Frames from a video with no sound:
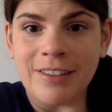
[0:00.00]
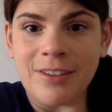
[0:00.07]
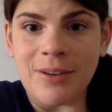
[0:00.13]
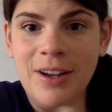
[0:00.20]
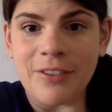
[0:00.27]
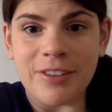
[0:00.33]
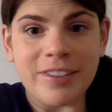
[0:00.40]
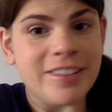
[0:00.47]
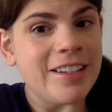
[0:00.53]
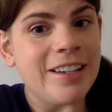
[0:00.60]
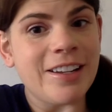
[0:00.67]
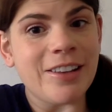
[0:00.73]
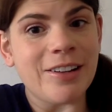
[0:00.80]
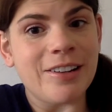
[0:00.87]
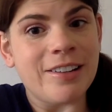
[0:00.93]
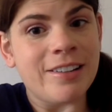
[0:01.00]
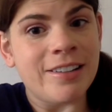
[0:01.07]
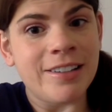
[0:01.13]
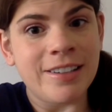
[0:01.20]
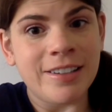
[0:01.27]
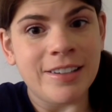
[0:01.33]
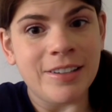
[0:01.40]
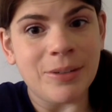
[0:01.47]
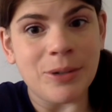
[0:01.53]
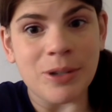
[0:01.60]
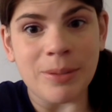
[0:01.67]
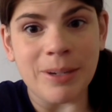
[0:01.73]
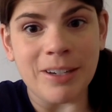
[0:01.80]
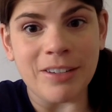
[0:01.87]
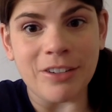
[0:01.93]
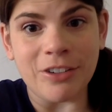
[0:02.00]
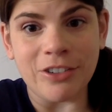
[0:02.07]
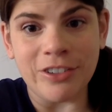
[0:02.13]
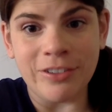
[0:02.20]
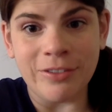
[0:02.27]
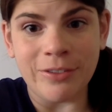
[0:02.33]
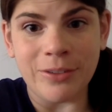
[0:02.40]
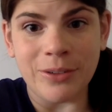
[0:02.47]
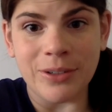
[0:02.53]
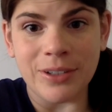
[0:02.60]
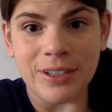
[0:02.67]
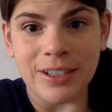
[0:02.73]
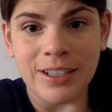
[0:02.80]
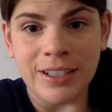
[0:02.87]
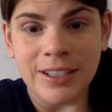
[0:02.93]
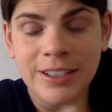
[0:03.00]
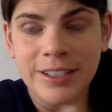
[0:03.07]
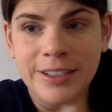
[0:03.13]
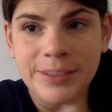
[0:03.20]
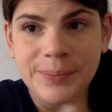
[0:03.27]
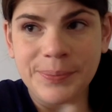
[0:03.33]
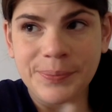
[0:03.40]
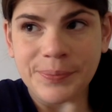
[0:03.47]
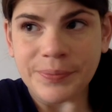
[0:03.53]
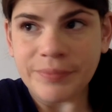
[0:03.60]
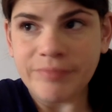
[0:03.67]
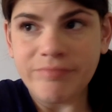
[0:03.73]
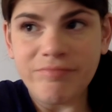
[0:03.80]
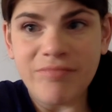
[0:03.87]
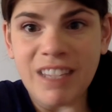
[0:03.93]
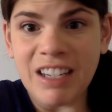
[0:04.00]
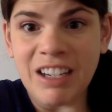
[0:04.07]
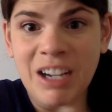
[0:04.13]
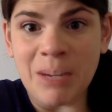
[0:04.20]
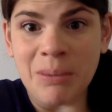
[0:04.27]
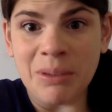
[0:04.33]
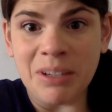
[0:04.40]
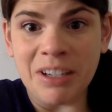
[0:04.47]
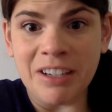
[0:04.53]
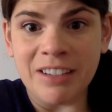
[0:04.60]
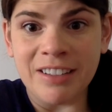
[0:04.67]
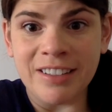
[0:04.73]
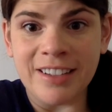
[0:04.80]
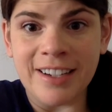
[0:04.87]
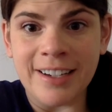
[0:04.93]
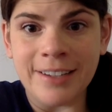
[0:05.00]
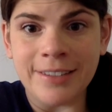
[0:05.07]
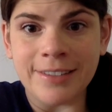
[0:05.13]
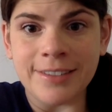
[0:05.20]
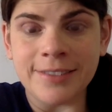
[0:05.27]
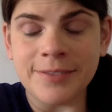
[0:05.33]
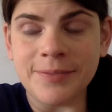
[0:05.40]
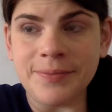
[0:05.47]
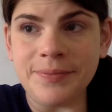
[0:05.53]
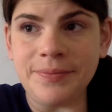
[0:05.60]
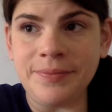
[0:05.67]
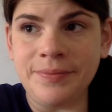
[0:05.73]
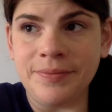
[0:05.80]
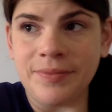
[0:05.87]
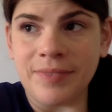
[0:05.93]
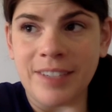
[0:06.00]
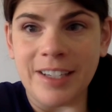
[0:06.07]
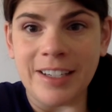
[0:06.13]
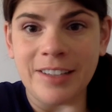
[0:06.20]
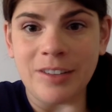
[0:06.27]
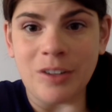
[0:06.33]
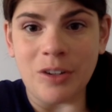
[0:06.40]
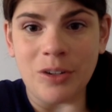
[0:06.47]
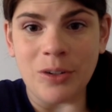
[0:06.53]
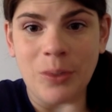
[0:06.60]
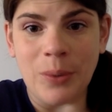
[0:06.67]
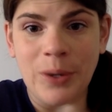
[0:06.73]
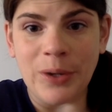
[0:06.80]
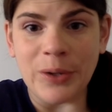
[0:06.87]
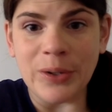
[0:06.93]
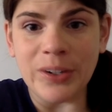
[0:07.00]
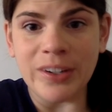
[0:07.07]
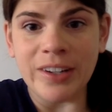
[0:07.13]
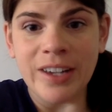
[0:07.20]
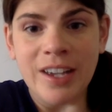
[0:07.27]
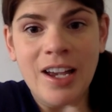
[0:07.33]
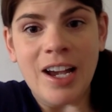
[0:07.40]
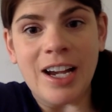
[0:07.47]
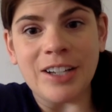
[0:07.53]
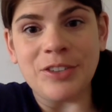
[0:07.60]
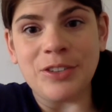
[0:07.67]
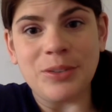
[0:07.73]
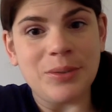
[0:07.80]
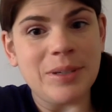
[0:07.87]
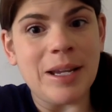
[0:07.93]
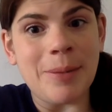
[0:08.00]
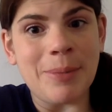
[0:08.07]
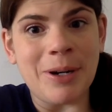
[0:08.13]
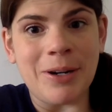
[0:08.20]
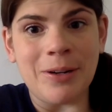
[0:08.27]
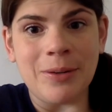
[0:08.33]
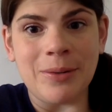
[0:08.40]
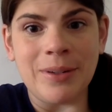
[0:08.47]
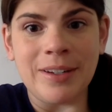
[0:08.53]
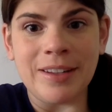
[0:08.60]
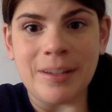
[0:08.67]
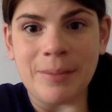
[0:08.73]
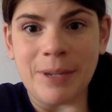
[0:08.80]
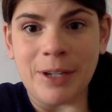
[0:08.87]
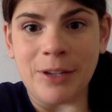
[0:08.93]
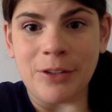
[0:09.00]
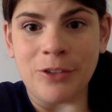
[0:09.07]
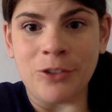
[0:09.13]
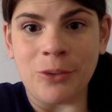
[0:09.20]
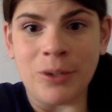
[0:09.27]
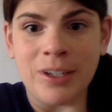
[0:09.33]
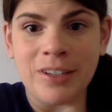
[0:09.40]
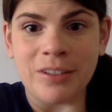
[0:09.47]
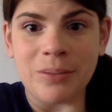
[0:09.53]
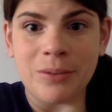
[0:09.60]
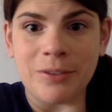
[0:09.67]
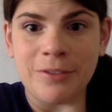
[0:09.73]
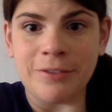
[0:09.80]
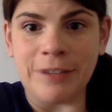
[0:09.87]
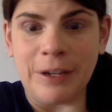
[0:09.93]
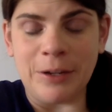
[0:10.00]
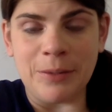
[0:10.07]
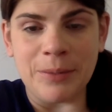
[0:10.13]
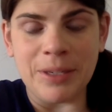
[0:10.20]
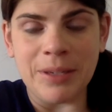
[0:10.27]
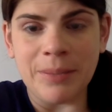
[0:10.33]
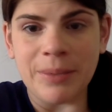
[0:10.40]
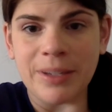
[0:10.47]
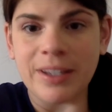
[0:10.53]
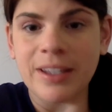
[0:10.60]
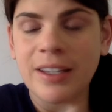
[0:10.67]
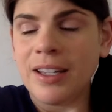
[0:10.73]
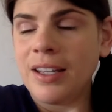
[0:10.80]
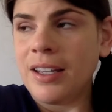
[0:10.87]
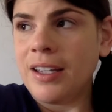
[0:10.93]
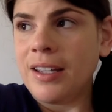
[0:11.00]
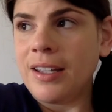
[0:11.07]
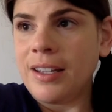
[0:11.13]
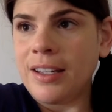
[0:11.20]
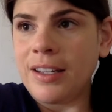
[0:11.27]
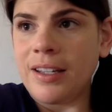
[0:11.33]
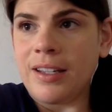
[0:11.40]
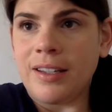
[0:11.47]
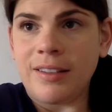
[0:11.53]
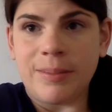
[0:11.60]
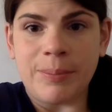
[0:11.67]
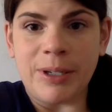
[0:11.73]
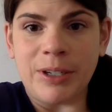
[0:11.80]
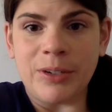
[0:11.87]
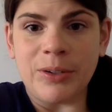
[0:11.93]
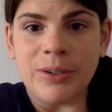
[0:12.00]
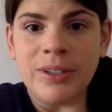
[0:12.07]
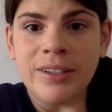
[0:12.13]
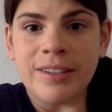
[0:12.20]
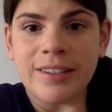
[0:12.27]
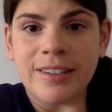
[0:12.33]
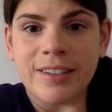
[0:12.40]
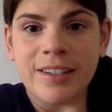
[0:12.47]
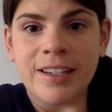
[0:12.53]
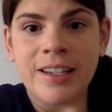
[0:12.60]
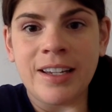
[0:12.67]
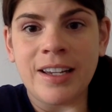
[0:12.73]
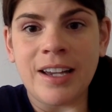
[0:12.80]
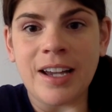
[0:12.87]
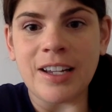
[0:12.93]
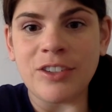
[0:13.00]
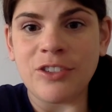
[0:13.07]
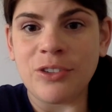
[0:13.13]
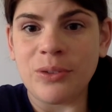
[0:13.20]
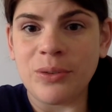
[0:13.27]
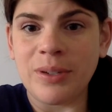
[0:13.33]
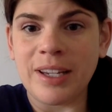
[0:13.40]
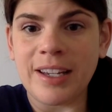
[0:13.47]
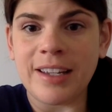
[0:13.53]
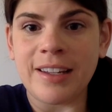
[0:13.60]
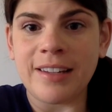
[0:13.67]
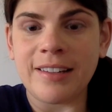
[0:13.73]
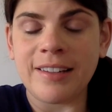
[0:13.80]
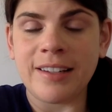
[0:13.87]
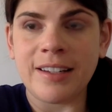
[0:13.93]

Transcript: don't have to see another orthopedic surgeon for a couple years now, and it's all going good. I do get paranoid that my other joints will fail me, but it's been good, and I do get